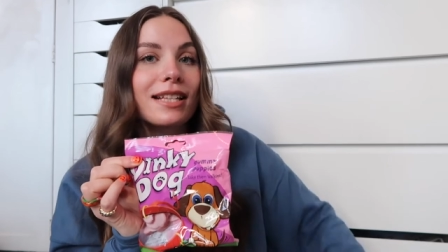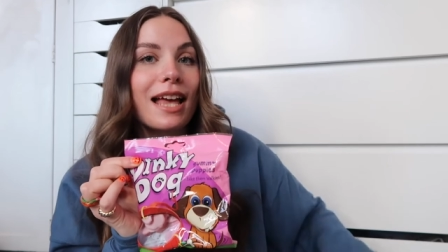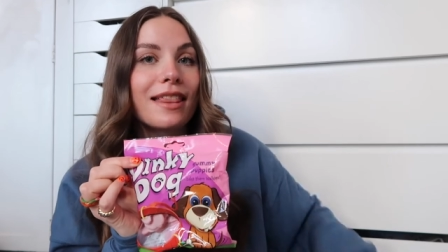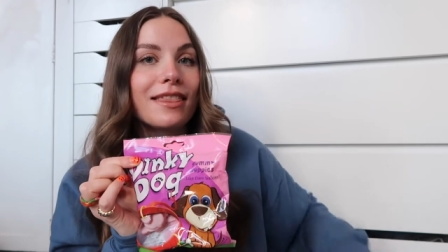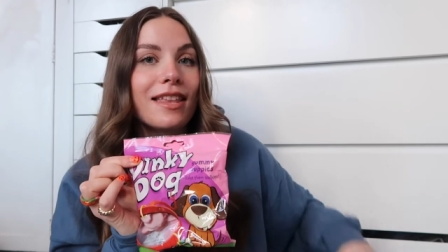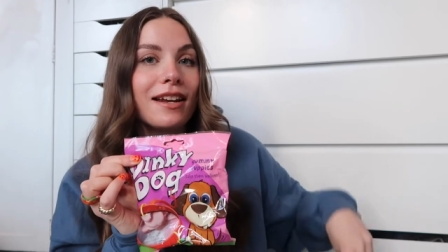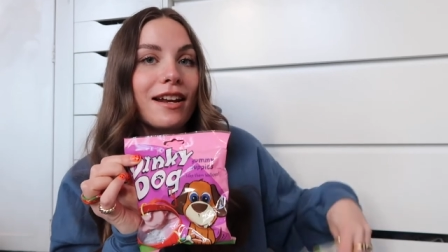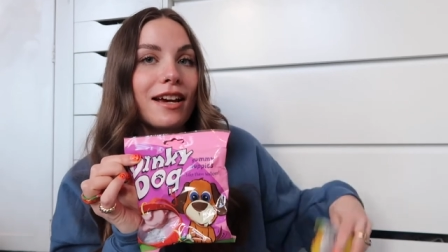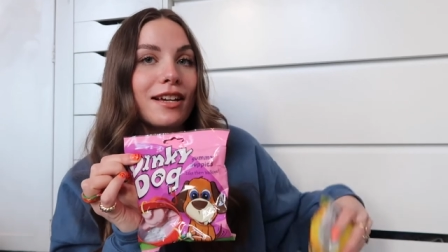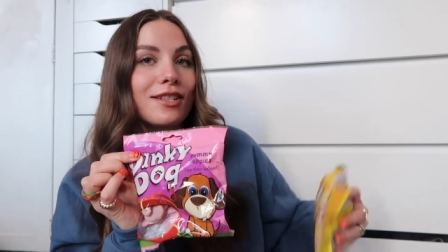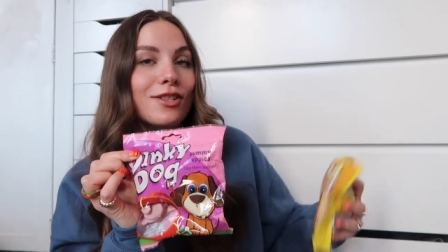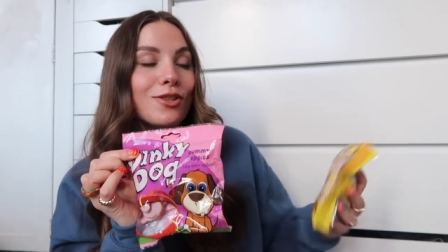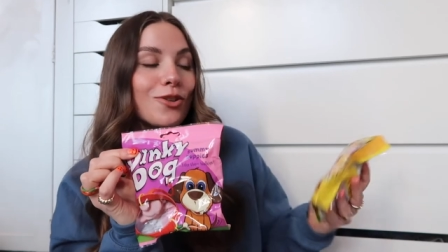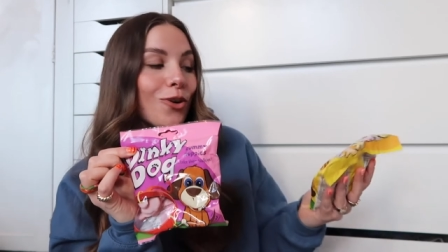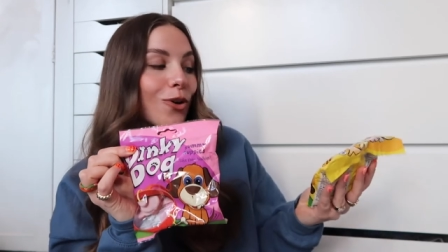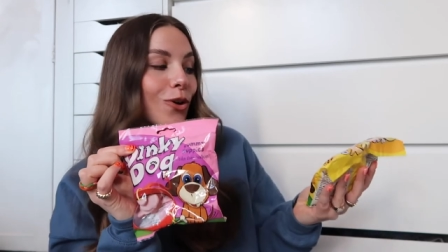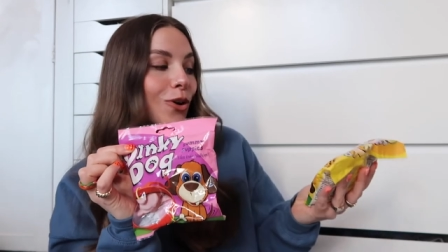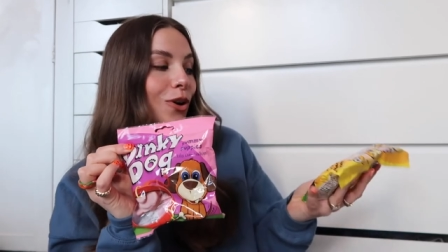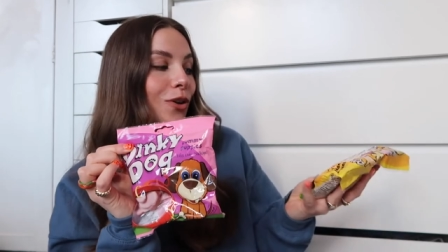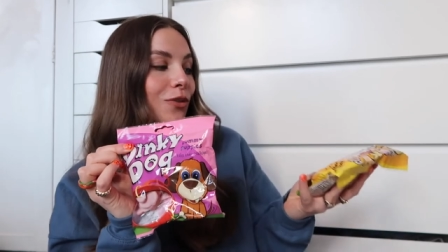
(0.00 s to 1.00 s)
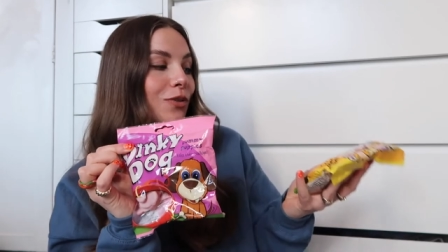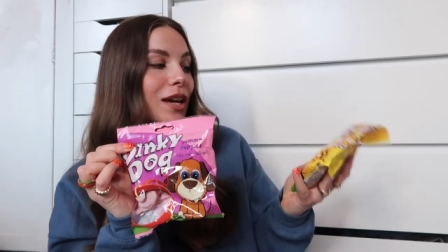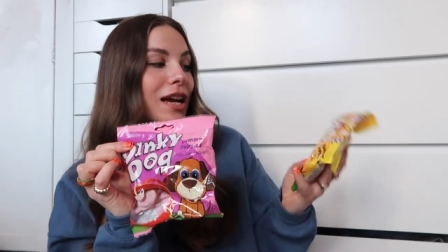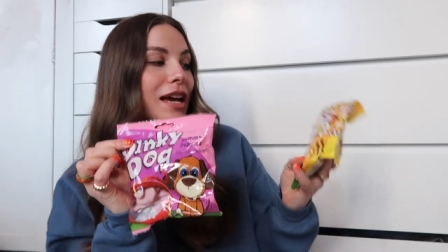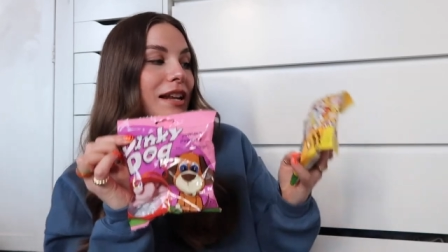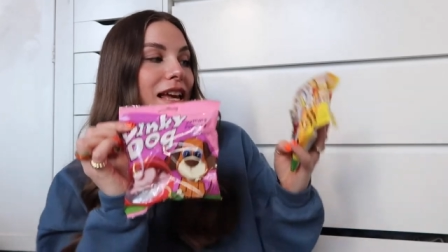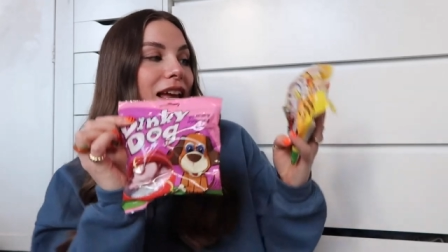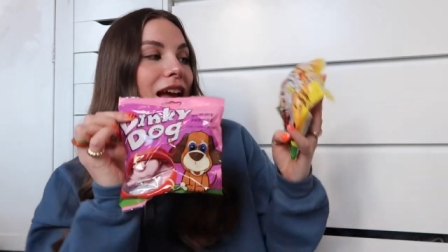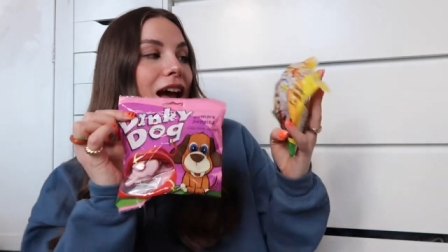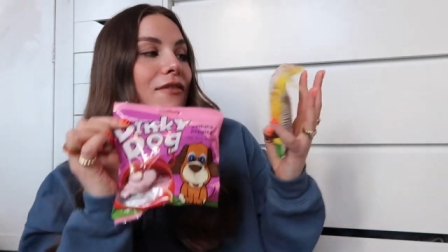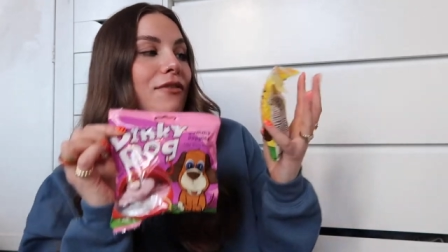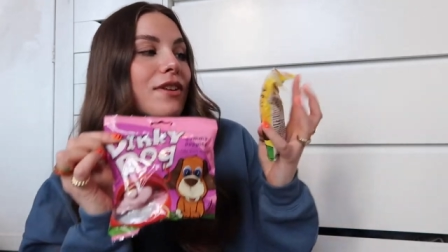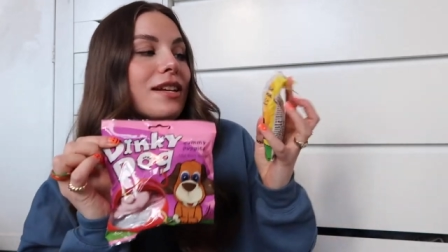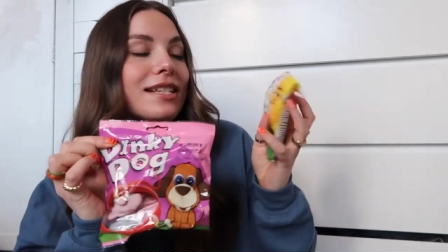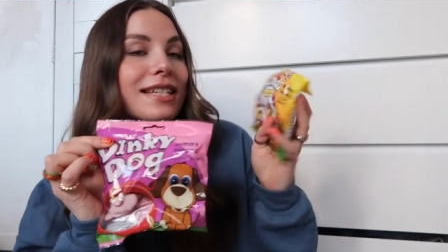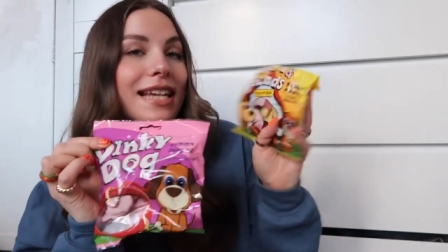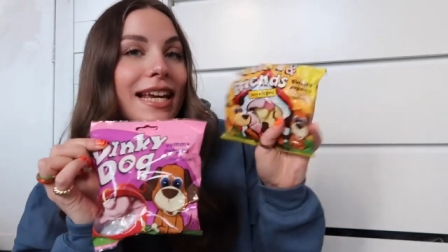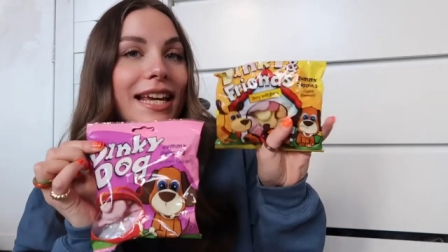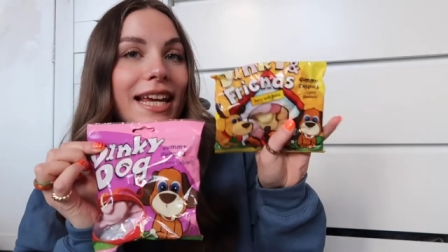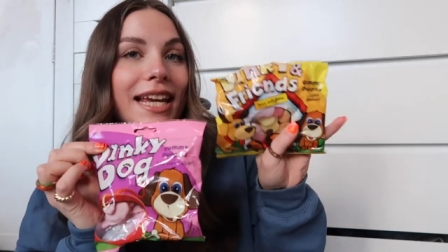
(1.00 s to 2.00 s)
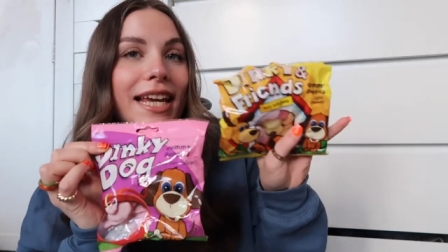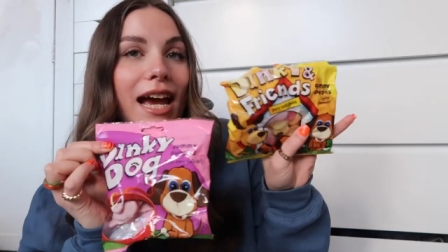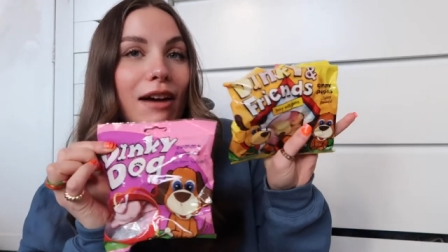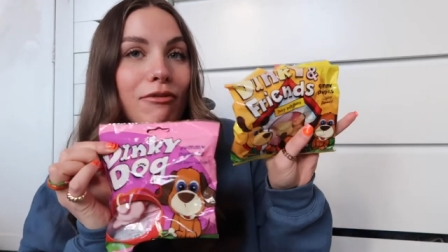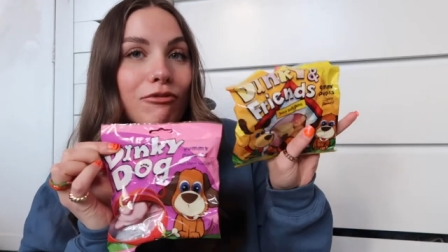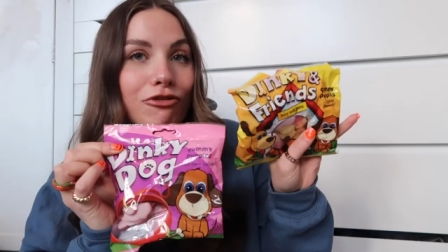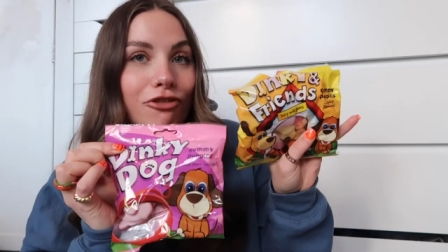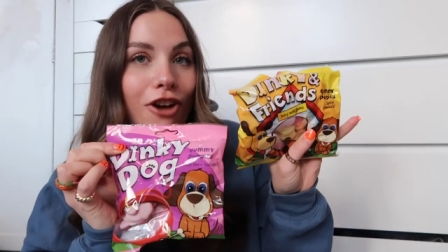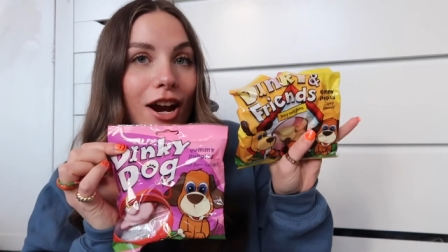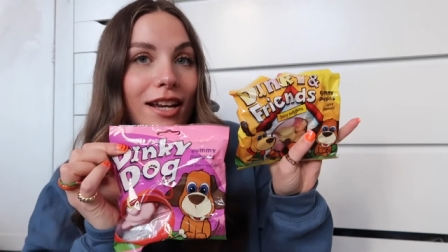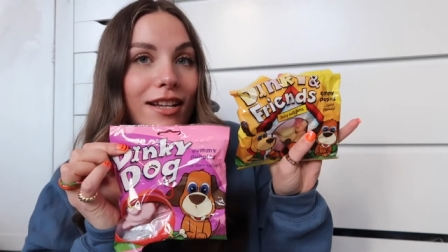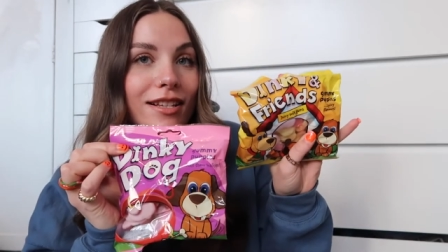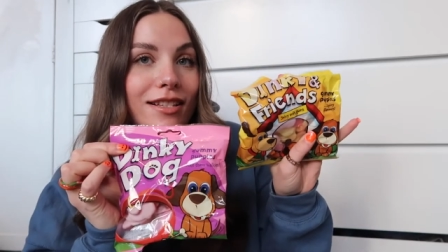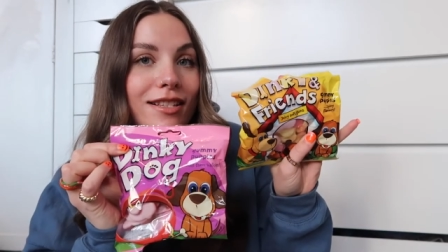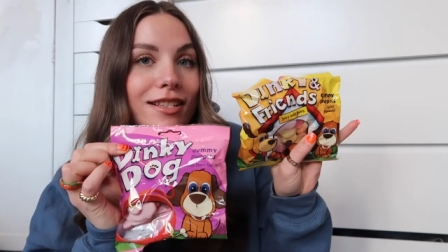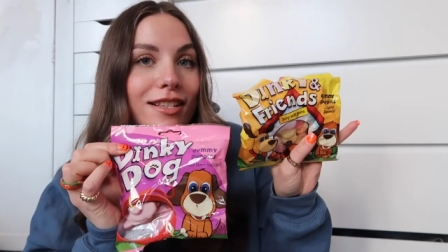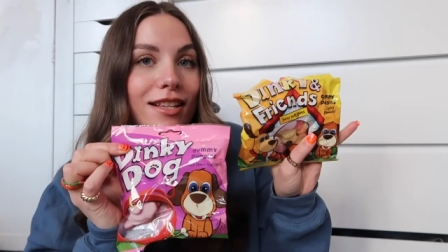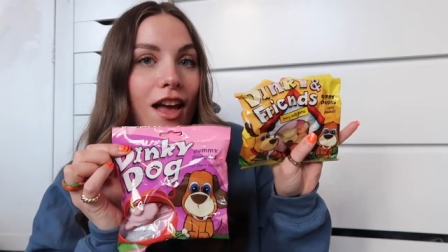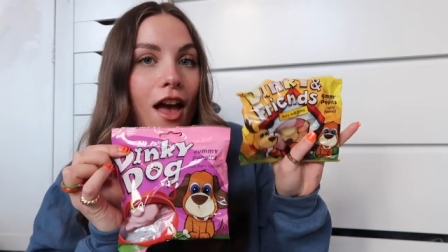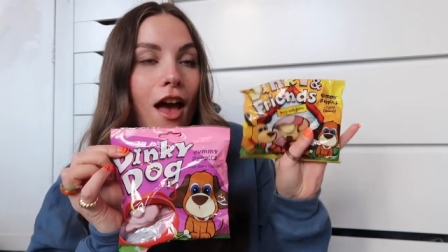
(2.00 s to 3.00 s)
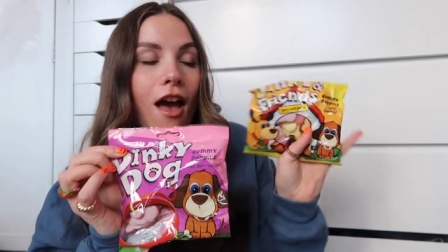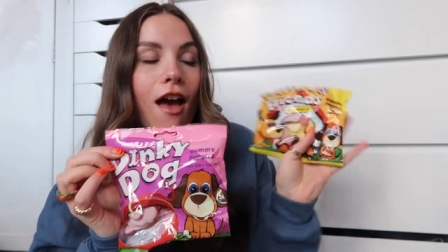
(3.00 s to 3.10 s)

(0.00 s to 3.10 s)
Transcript: And then I saw that they have Dinky and Friends.